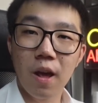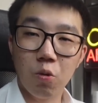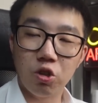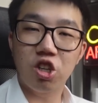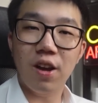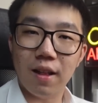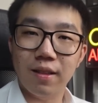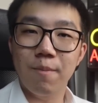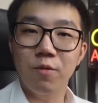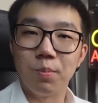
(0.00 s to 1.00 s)
which led
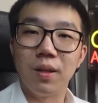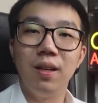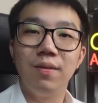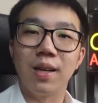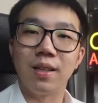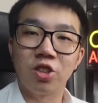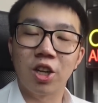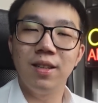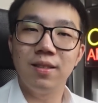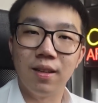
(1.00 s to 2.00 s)
them to believe that the
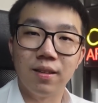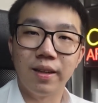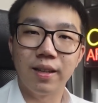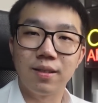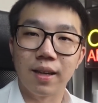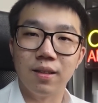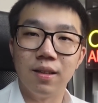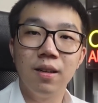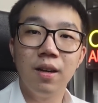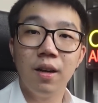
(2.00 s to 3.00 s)
Chinese internet sector